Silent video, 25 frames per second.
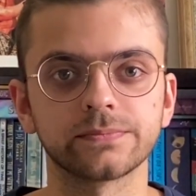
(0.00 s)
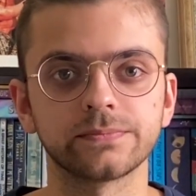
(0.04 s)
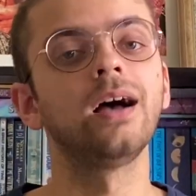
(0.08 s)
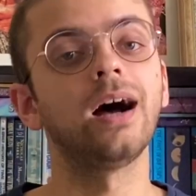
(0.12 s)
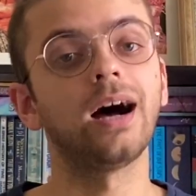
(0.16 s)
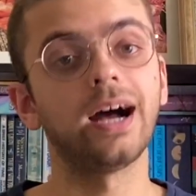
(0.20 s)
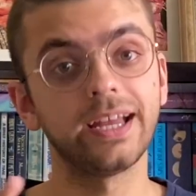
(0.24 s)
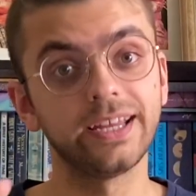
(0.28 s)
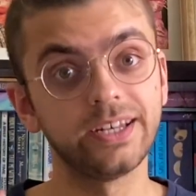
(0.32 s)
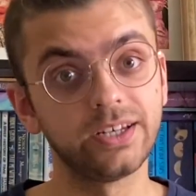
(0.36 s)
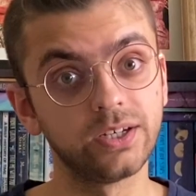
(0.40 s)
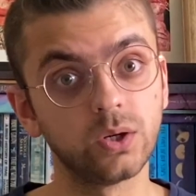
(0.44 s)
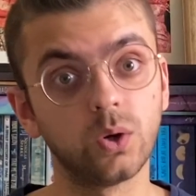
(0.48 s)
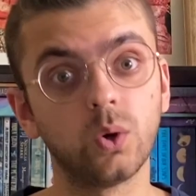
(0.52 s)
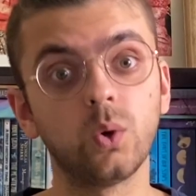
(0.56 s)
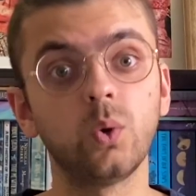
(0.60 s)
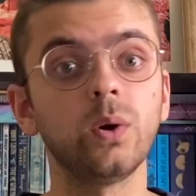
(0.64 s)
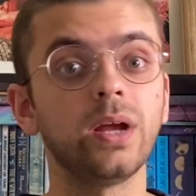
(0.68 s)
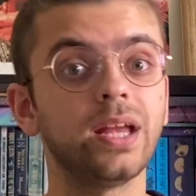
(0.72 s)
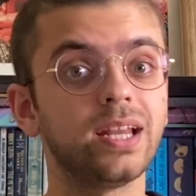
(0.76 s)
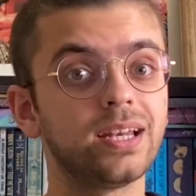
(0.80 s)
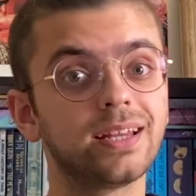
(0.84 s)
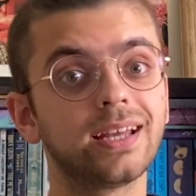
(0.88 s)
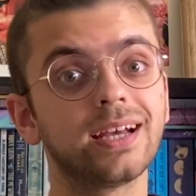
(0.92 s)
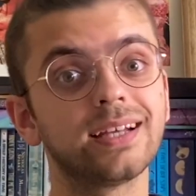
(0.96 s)
I know
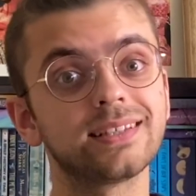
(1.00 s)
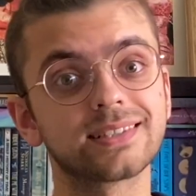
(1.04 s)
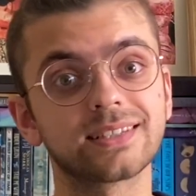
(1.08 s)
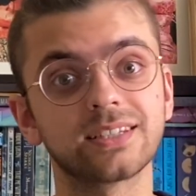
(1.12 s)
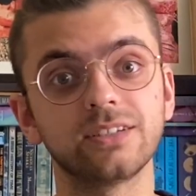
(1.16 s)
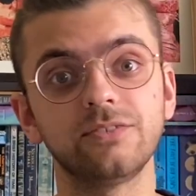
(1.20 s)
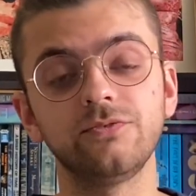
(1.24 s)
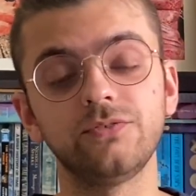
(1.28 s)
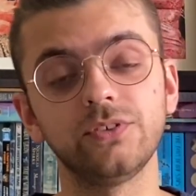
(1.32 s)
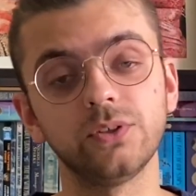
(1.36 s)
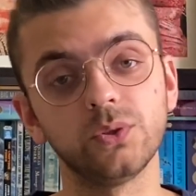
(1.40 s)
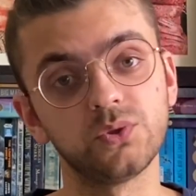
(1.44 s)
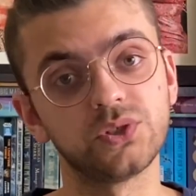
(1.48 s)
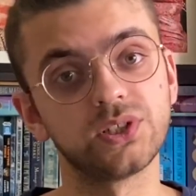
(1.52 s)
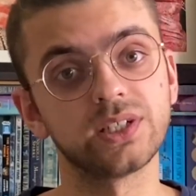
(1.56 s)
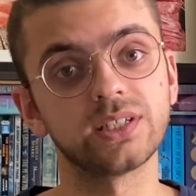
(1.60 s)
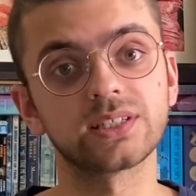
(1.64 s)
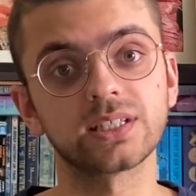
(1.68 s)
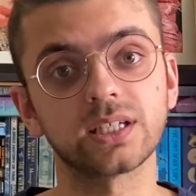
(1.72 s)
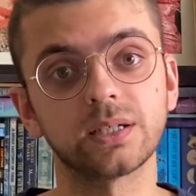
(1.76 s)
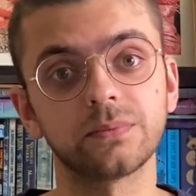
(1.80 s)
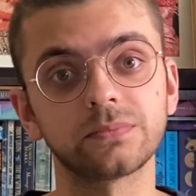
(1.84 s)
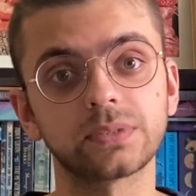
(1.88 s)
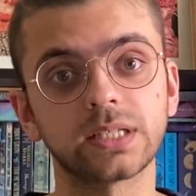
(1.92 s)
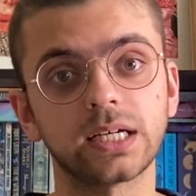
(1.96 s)
it gets confusing
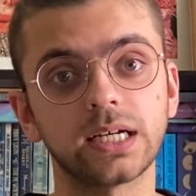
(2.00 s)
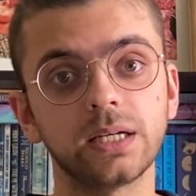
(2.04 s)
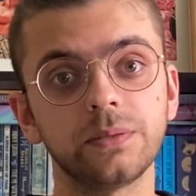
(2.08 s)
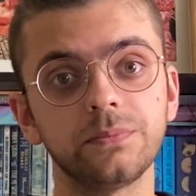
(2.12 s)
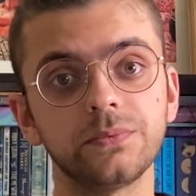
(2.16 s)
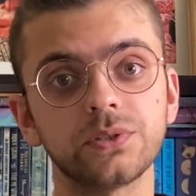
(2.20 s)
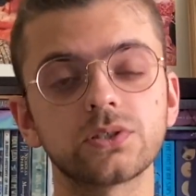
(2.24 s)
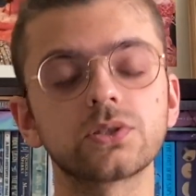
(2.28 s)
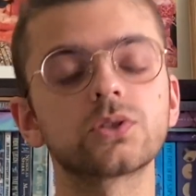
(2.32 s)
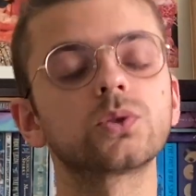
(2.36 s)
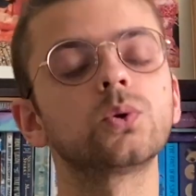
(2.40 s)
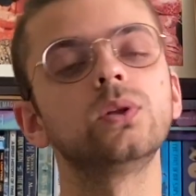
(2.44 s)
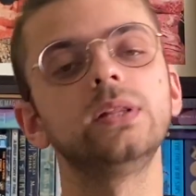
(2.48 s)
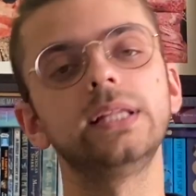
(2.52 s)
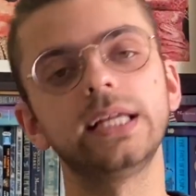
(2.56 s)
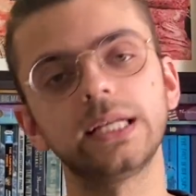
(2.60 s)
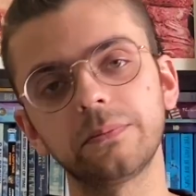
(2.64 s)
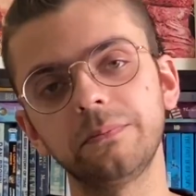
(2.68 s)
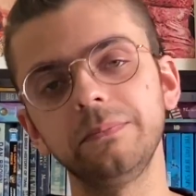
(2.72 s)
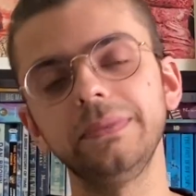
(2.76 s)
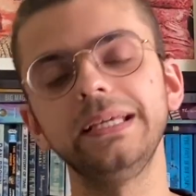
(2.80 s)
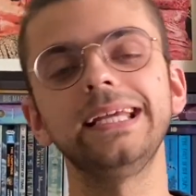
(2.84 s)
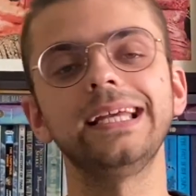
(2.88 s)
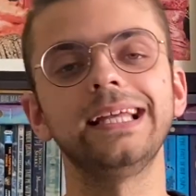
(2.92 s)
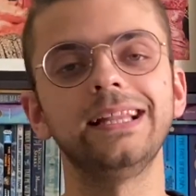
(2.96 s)
sometimes, so let
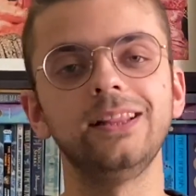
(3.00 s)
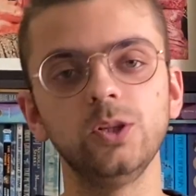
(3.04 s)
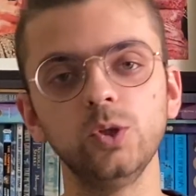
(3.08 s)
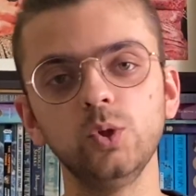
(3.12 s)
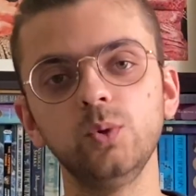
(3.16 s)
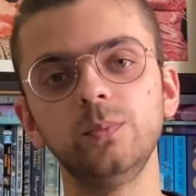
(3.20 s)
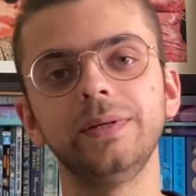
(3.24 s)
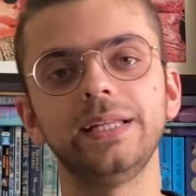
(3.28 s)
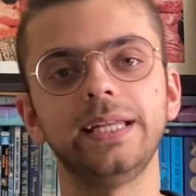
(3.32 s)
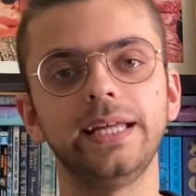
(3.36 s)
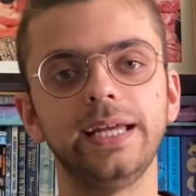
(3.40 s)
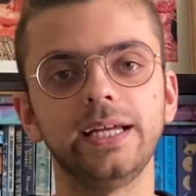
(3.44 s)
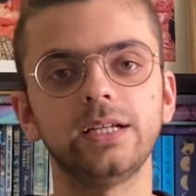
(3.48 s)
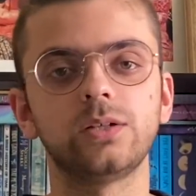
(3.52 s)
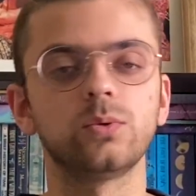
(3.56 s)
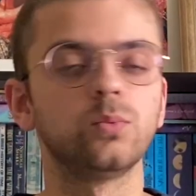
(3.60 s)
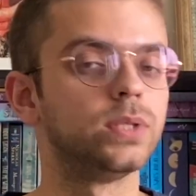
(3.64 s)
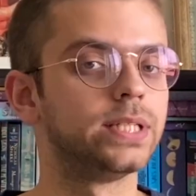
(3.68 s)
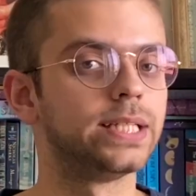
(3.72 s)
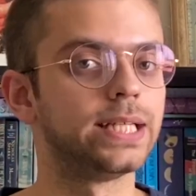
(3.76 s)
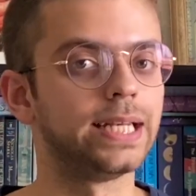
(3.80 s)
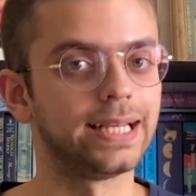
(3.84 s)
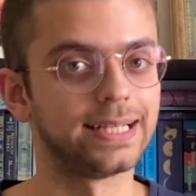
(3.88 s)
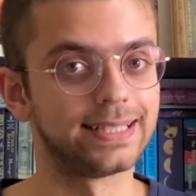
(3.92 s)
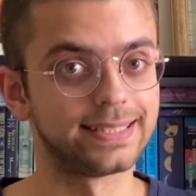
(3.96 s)
me illuminate
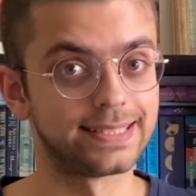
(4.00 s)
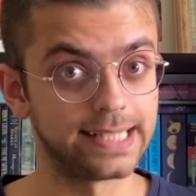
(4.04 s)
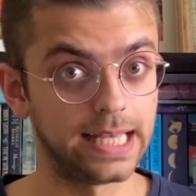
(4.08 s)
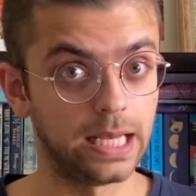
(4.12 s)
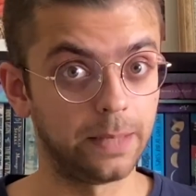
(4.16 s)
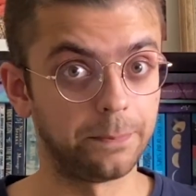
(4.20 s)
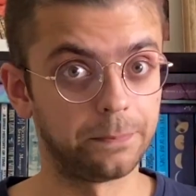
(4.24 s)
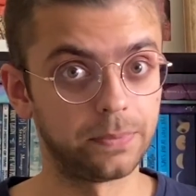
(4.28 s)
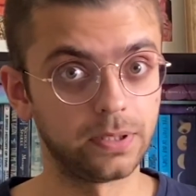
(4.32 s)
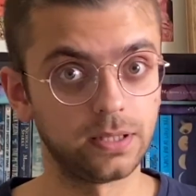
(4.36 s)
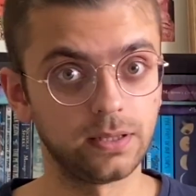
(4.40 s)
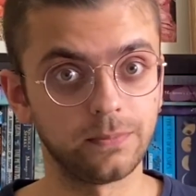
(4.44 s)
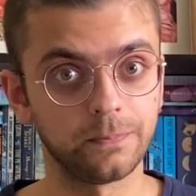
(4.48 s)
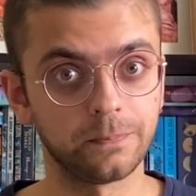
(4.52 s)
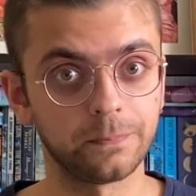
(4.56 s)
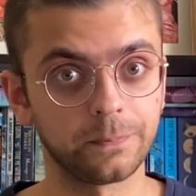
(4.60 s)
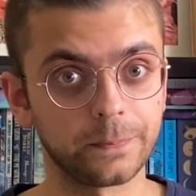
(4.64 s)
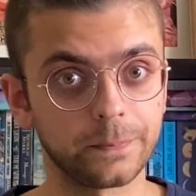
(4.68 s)
with an example.